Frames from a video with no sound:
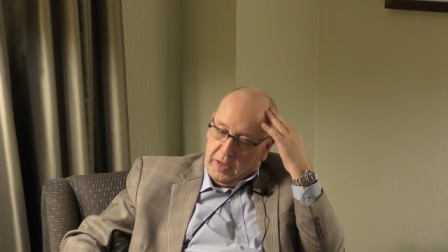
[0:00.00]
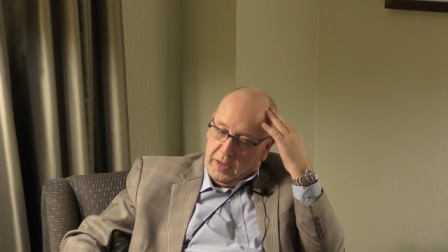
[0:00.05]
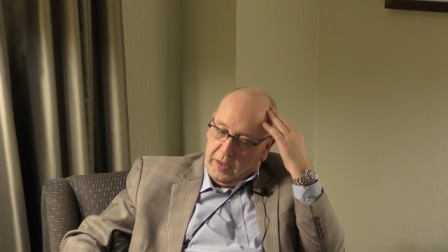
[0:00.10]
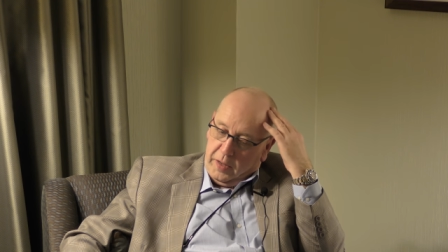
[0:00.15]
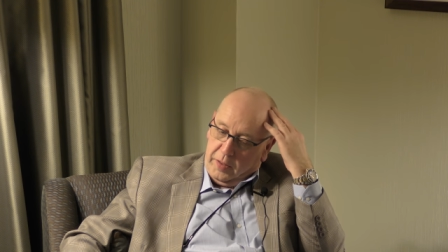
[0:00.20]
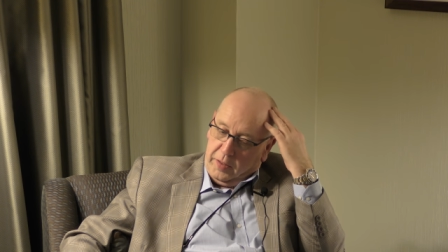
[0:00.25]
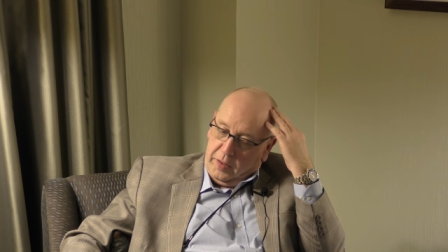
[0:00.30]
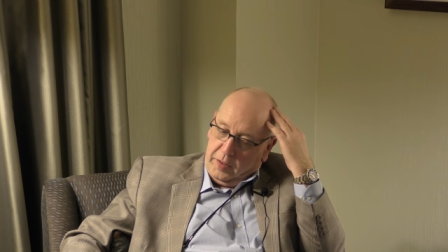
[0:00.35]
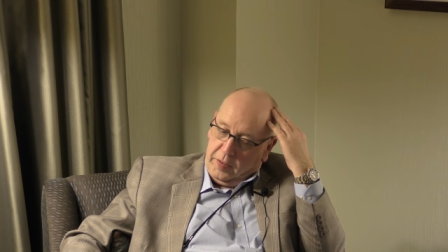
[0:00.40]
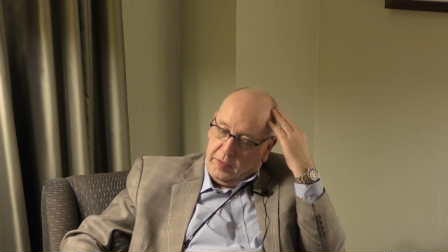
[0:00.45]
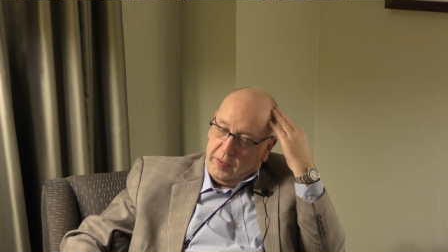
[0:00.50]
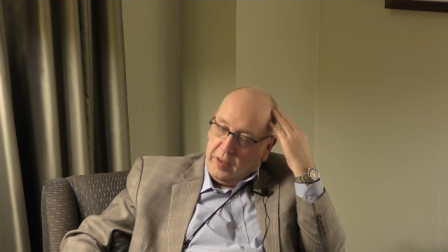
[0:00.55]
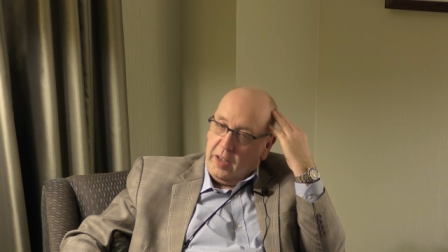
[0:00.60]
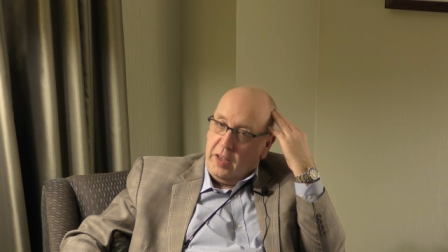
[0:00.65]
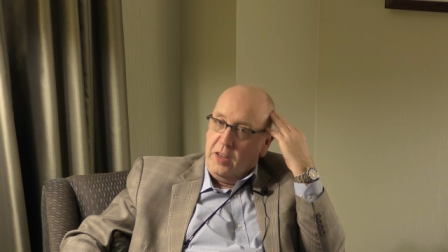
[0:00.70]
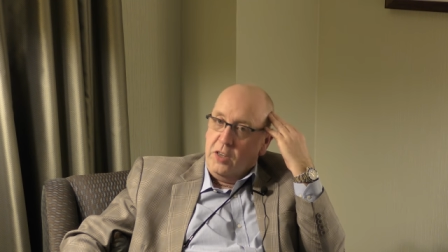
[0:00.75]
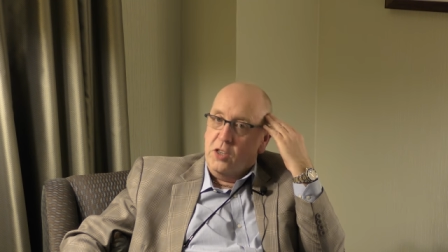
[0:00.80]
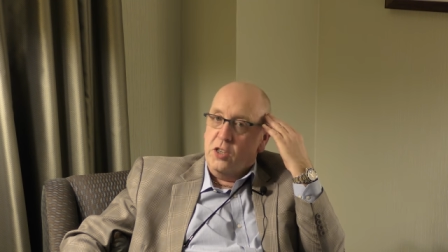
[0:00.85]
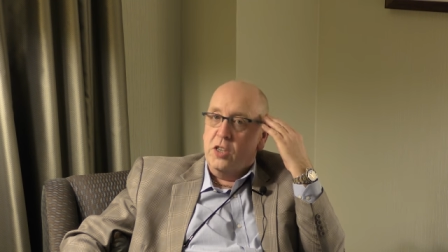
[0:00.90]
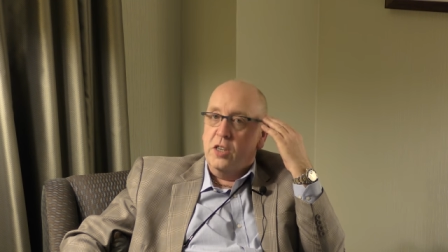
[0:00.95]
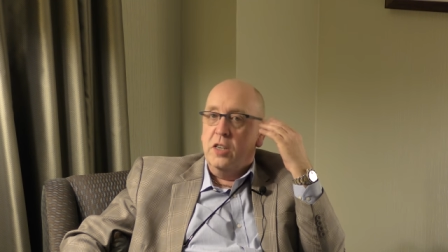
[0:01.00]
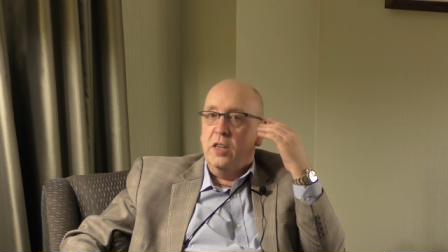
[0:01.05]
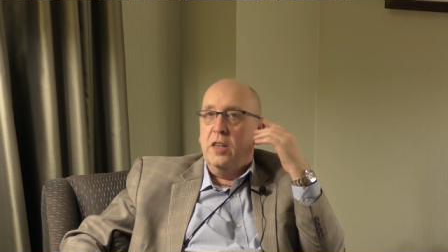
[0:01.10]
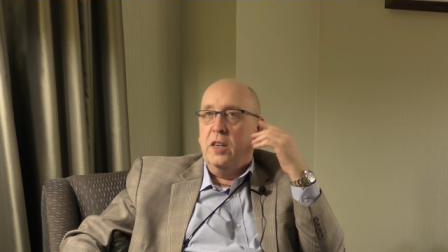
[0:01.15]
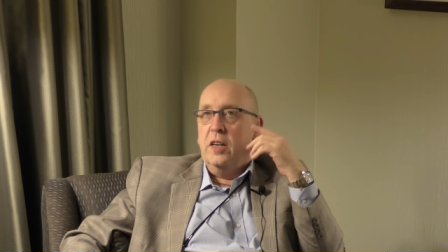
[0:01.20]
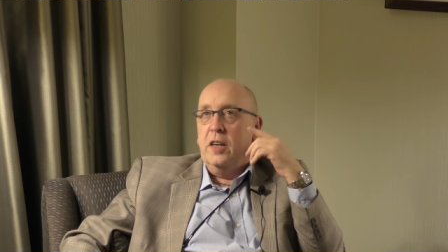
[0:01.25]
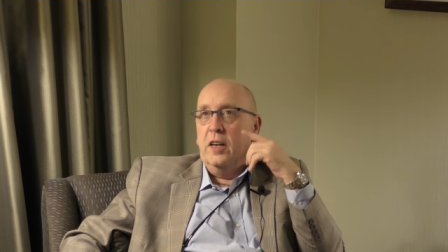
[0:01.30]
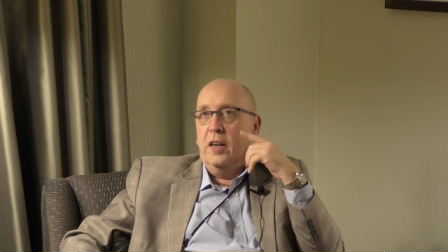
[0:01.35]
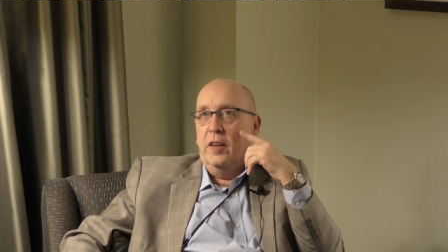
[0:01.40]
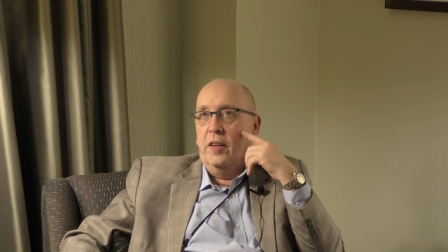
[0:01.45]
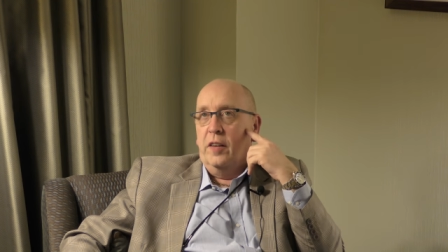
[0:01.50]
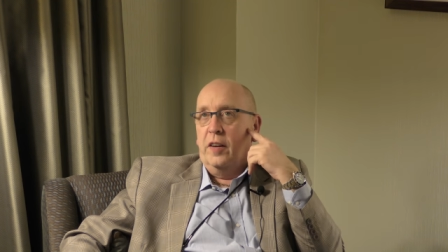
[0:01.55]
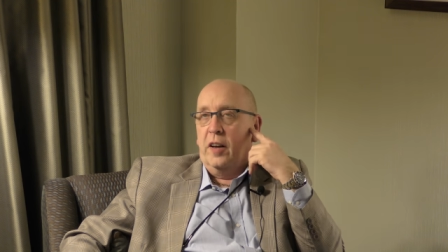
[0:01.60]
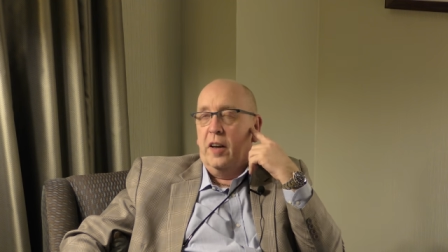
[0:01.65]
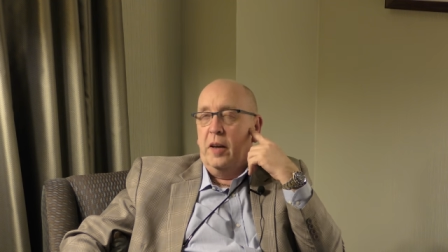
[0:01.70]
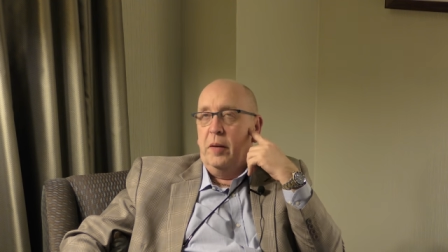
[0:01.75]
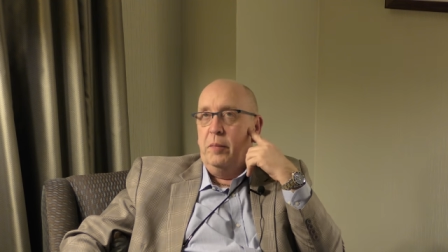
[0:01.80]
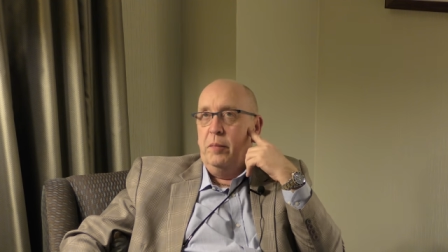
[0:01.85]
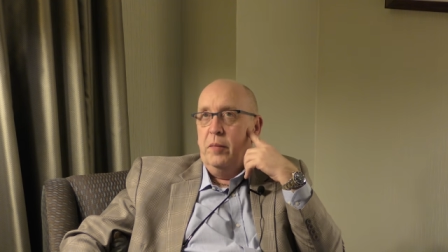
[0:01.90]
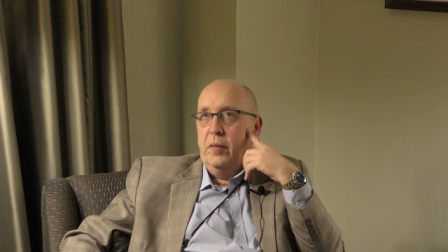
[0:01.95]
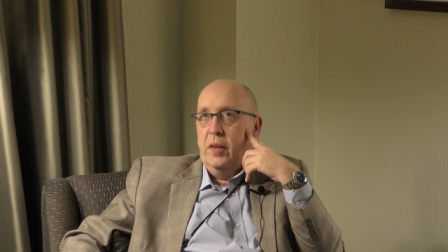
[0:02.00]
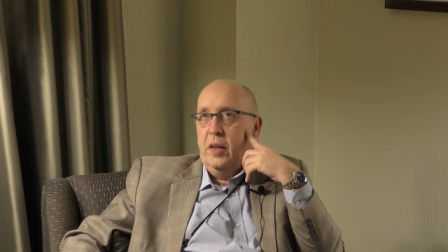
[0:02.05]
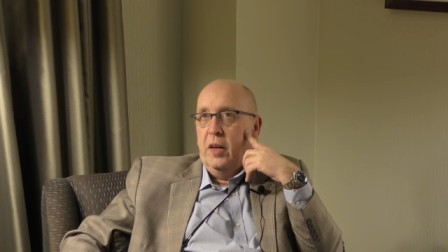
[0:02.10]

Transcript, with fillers: at this stage in the game.